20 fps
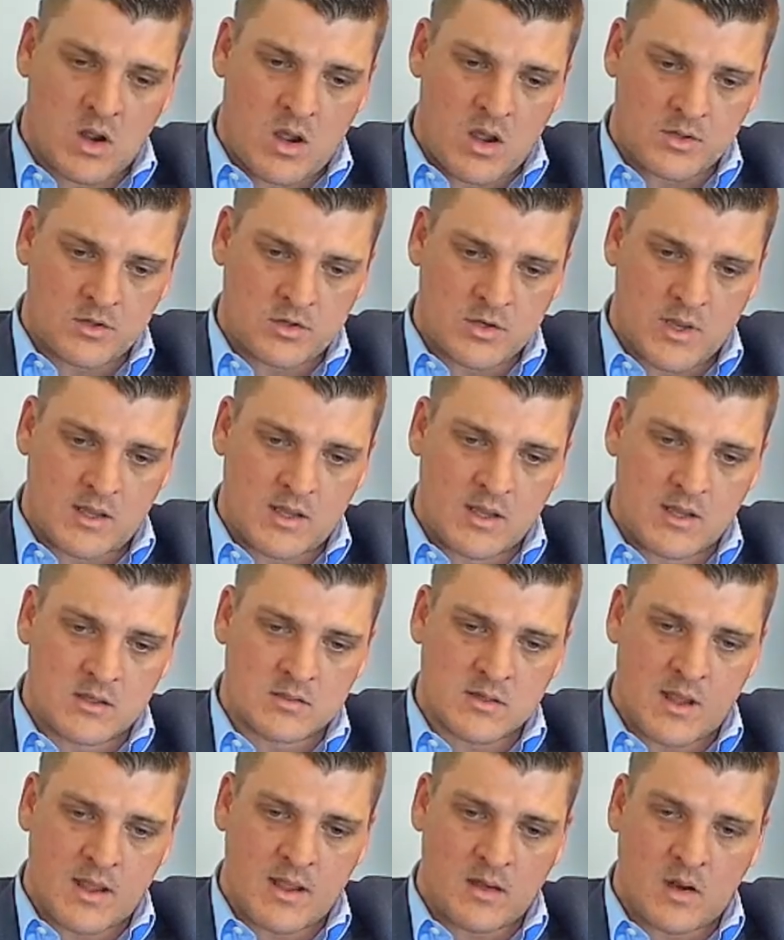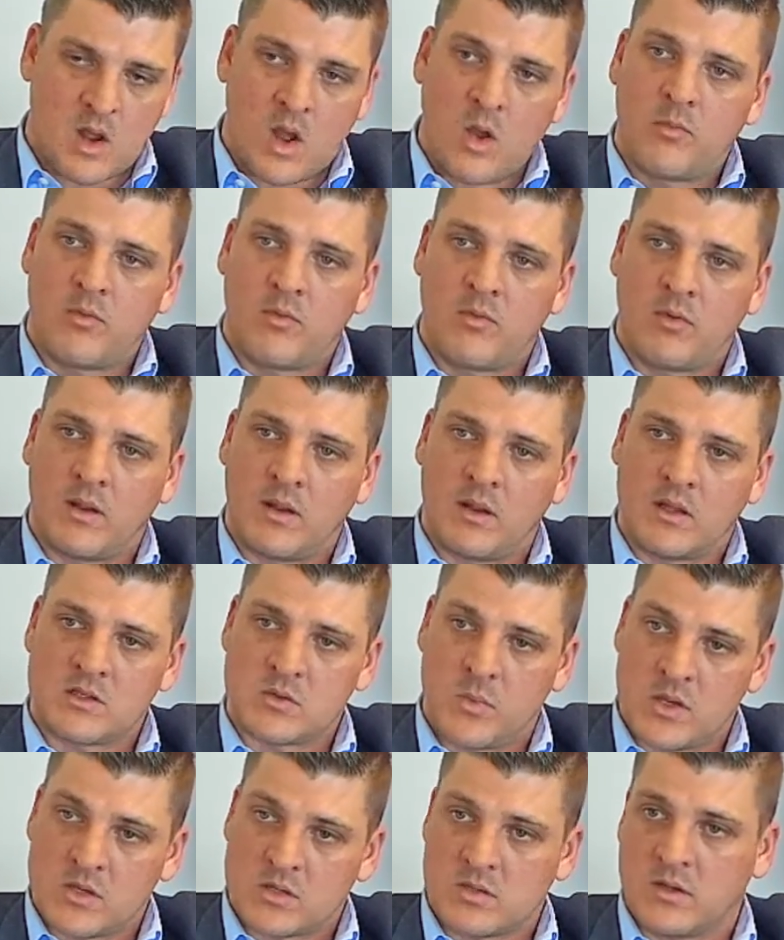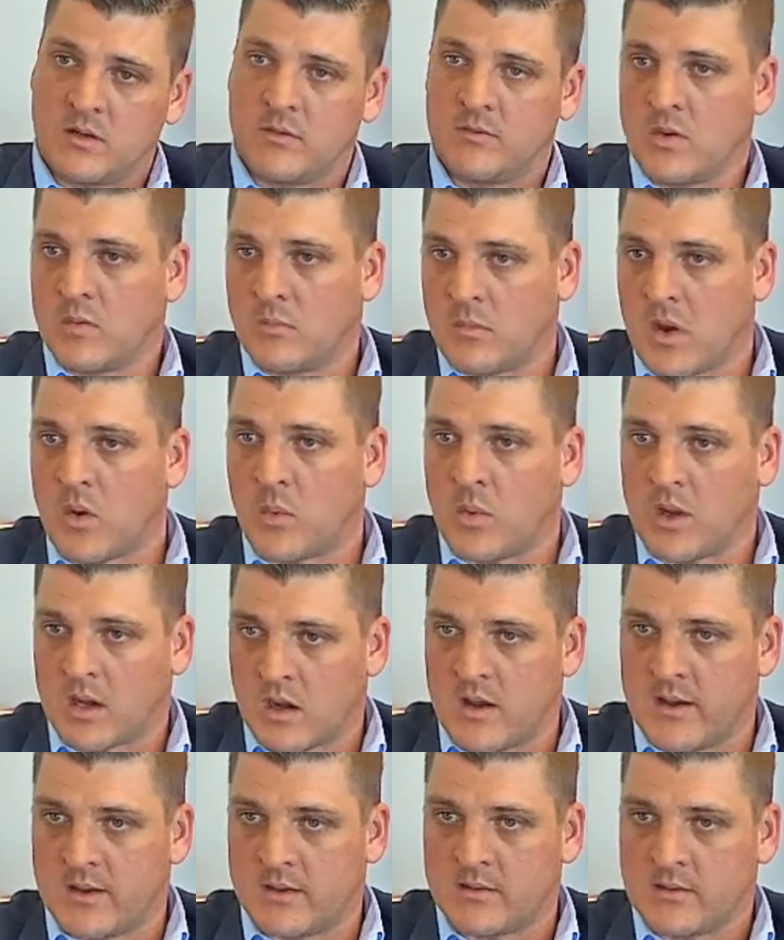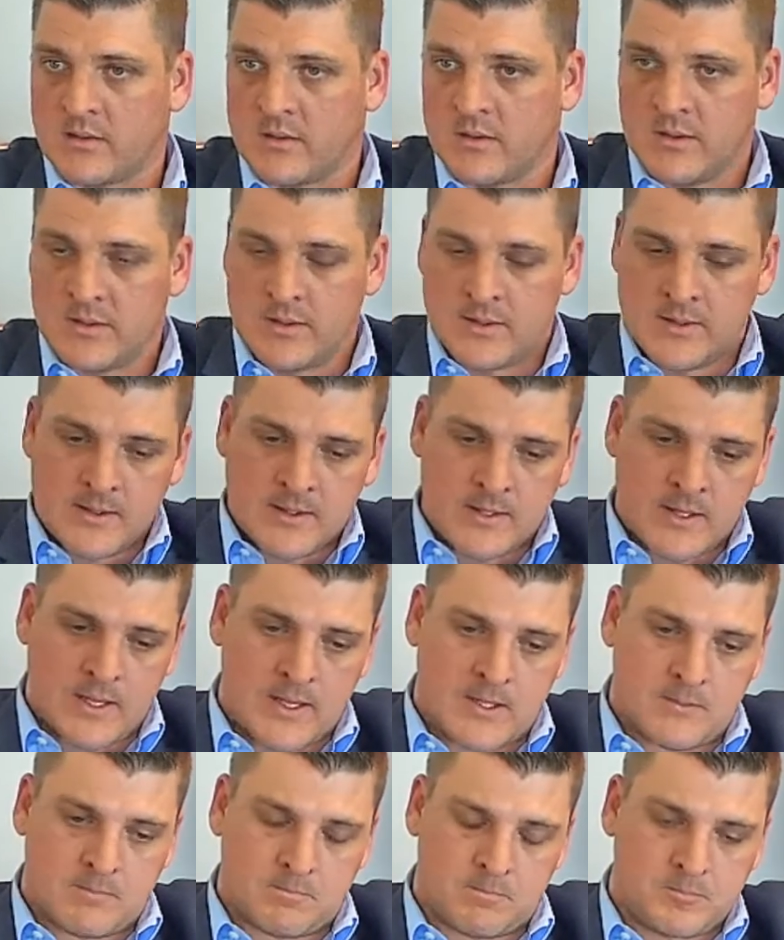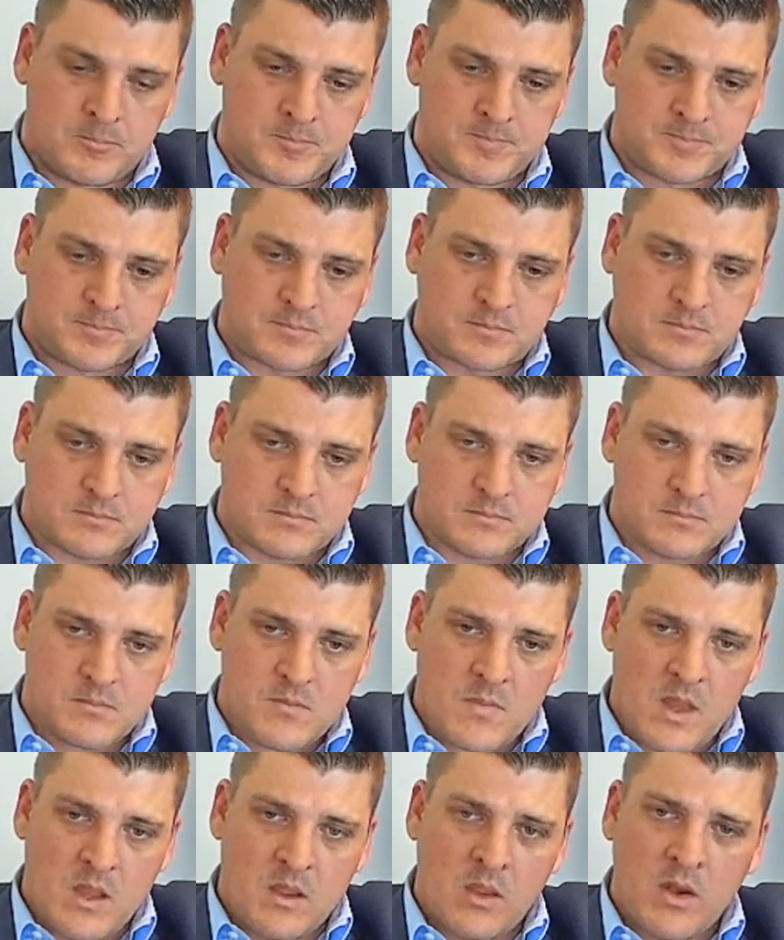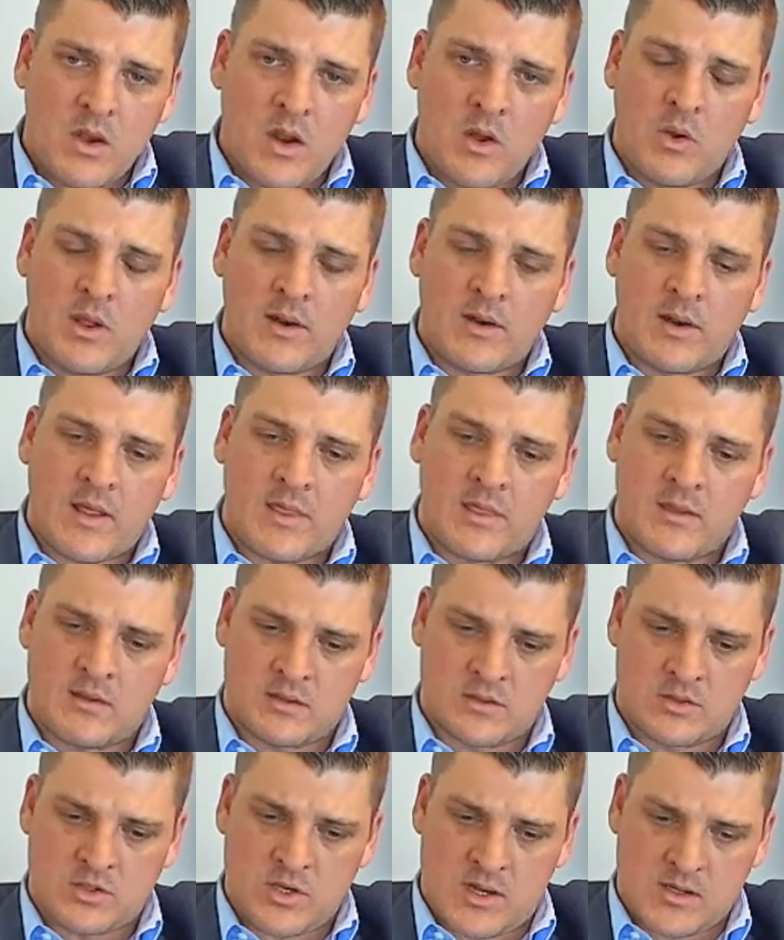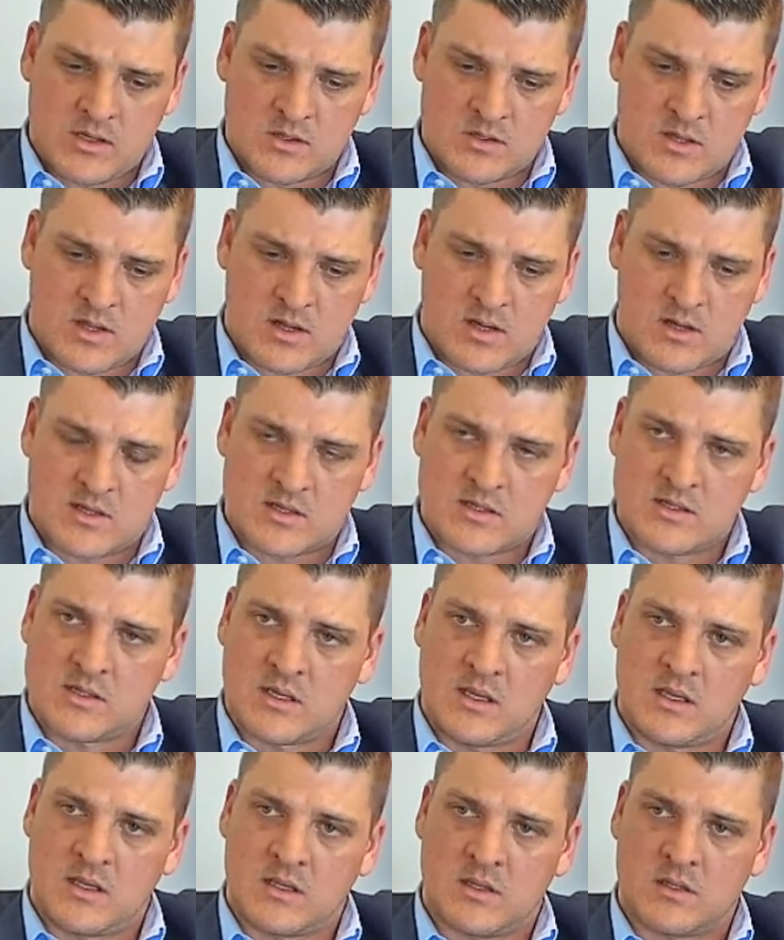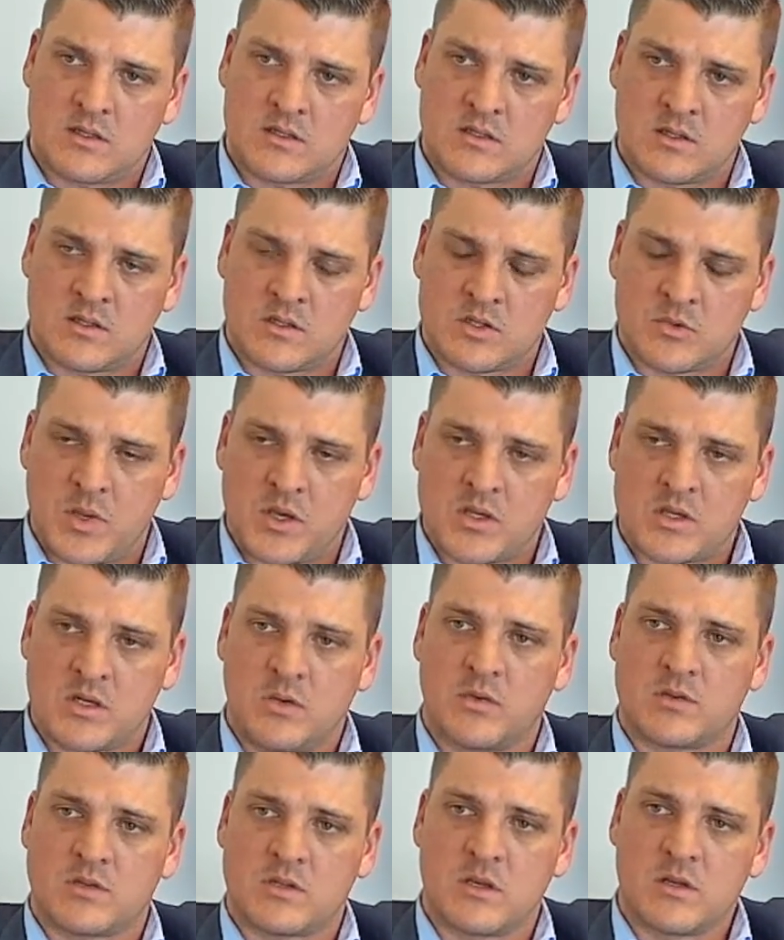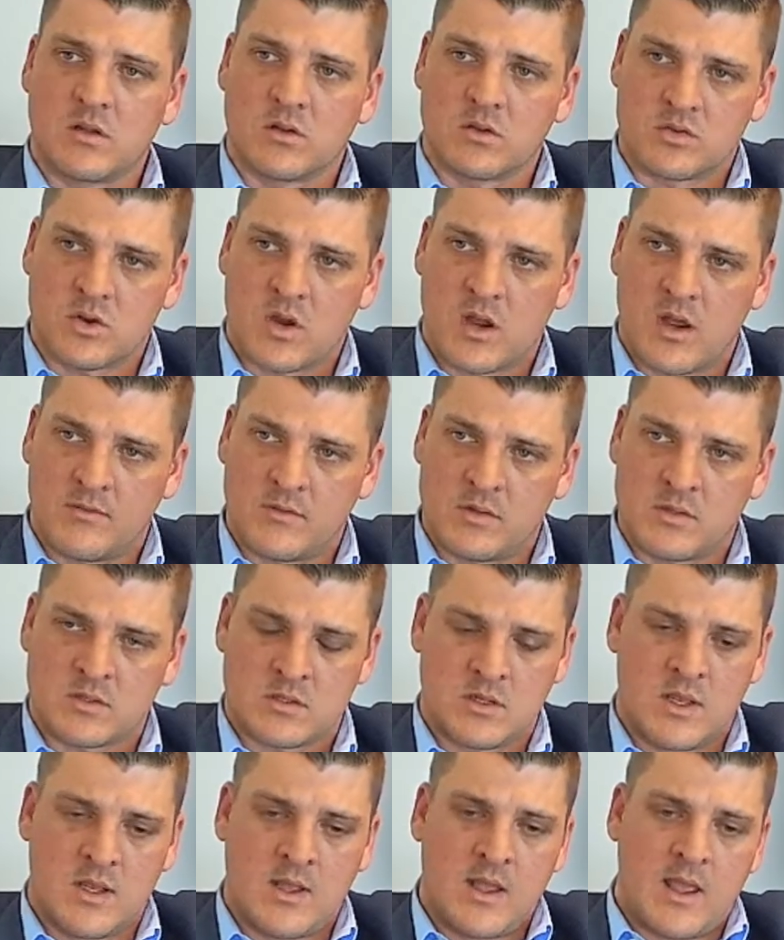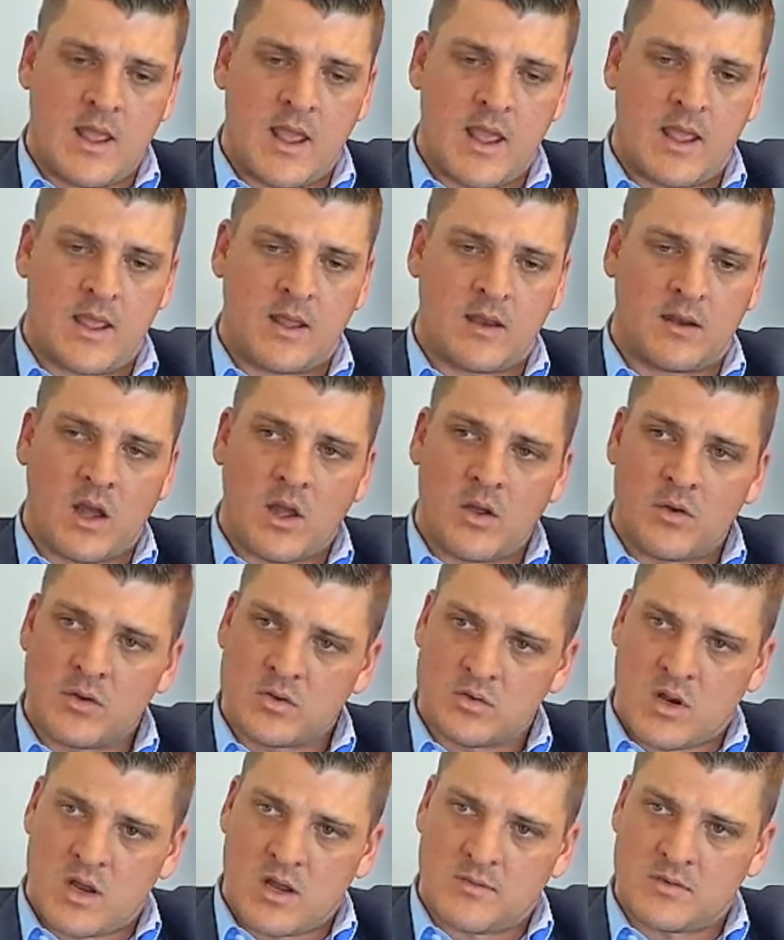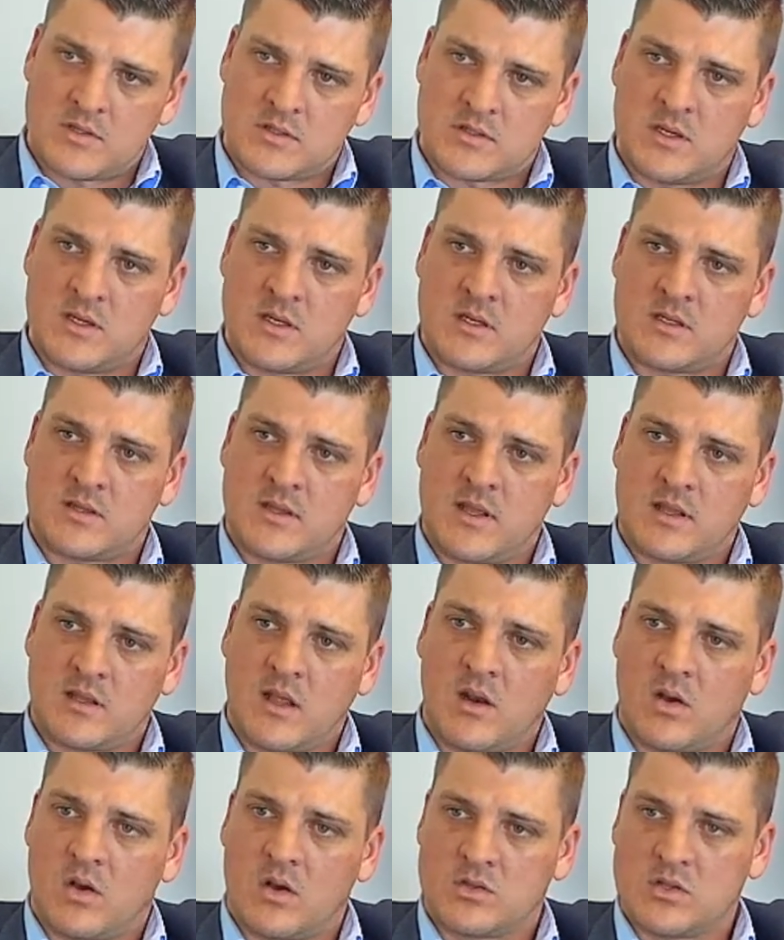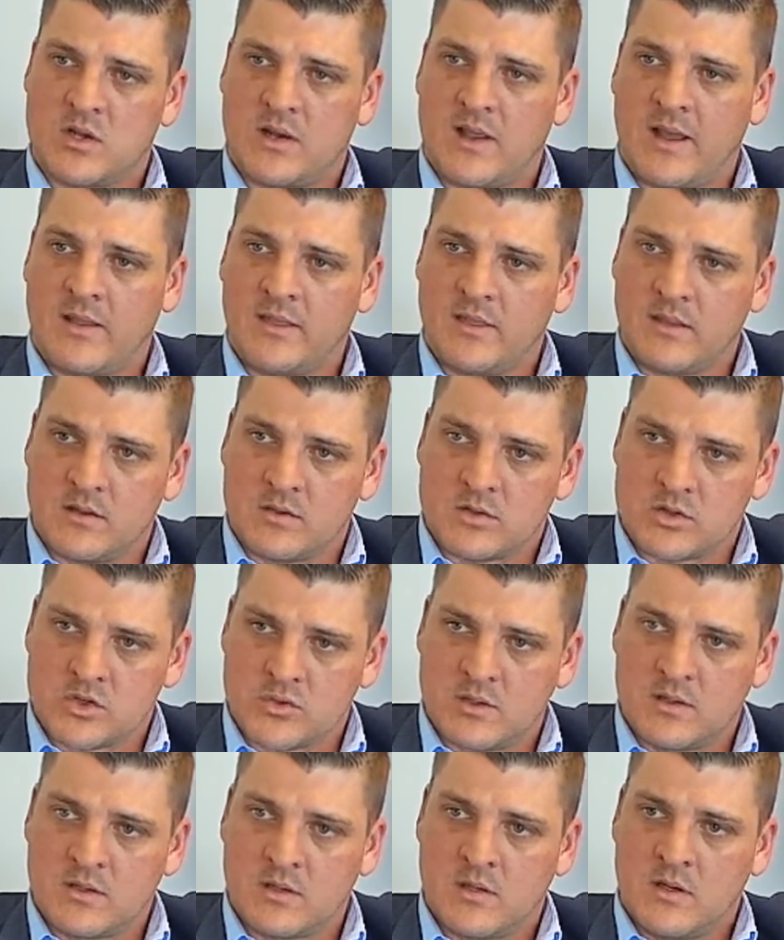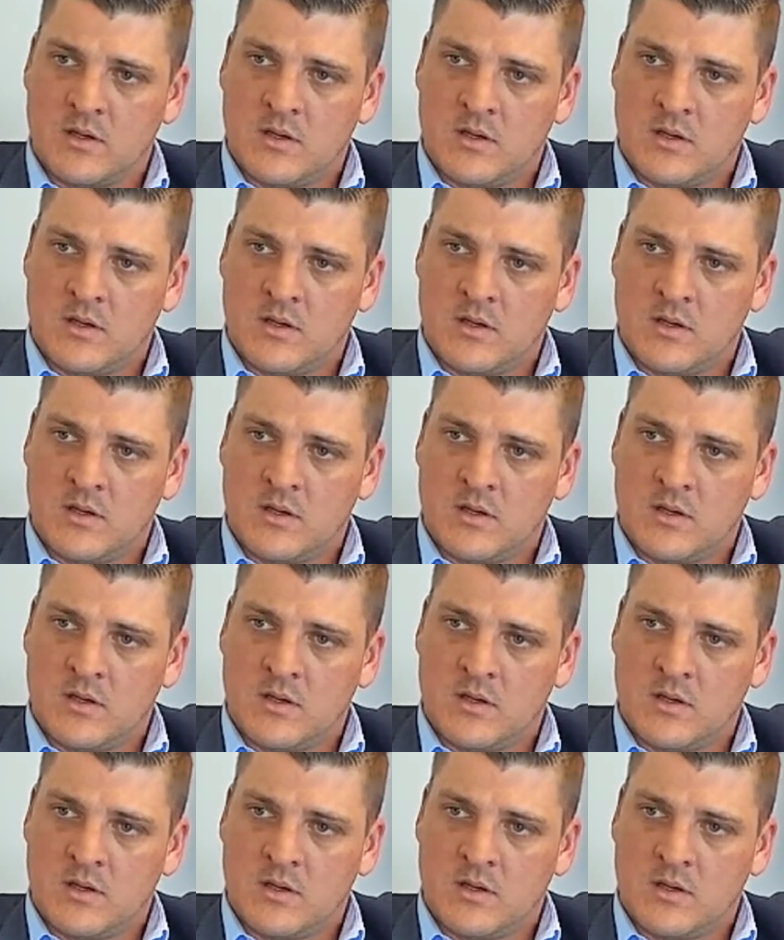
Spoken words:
hijackings, and hopefully especially if you're a MiWay client. Another challenge that I see is, especially with single drivers and owner drivers, is that they're largely underinsured.